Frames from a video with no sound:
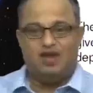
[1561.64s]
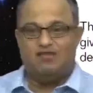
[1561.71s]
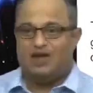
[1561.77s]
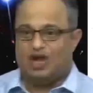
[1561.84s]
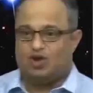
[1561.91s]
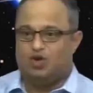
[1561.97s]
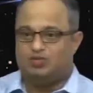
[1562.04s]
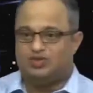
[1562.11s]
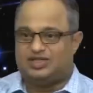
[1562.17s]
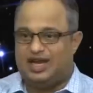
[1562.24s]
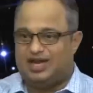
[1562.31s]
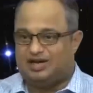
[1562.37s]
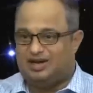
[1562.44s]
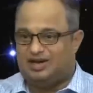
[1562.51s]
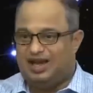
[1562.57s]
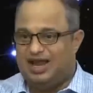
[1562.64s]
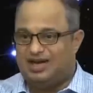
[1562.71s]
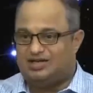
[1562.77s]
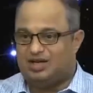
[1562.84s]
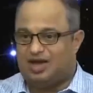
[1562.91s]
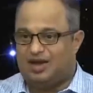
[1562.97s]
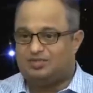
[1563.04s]
a vacuum state at
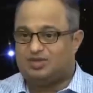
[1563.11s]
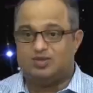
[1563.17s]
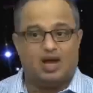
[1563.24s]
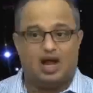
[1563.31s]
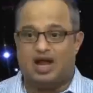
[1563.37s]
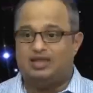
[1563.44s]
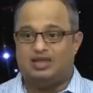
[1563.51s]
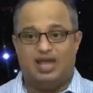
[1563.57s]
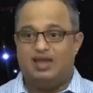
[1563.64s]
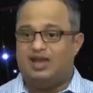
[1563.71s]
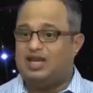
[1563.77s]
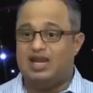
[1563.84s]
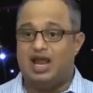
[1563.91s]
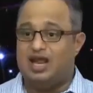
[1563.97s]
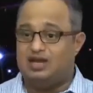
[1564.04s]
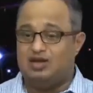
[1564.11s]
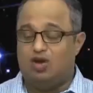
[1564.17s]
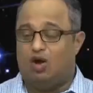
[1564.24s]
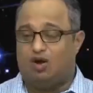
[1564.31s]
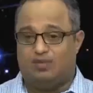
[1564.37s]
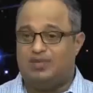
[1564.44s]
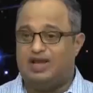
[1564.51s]
late times, and they need
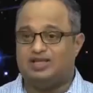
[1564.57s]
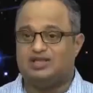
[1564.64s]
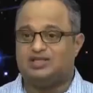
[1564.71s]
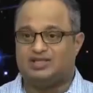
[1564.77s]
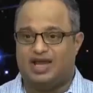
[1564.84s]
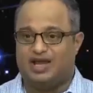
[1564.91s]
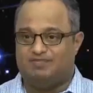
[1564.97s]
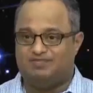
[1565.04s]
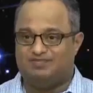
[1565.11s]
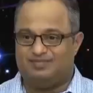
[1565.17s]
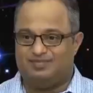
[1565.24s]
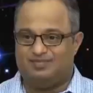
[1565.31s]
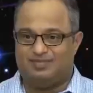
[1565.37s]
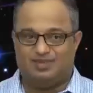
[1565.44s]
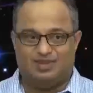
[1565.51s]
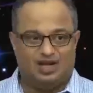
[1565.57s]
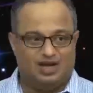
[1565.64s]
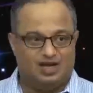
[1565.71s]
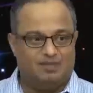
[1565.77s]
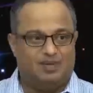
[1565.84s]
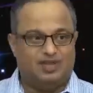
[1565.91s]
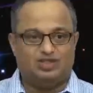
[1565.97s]
not be the same.
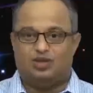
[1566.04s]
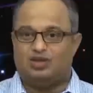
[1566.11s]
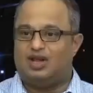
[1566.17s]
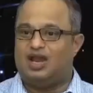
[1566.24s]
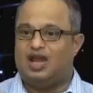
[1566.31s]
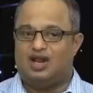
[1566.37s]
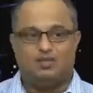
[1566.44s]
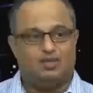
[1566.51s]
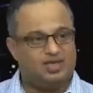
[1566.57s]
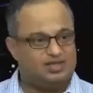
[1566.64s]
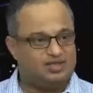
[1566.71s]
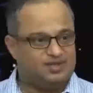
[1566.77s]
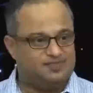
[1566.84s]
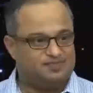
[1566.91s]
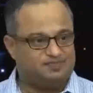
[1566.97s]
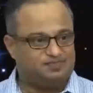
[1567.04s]
That depends on the dynamics.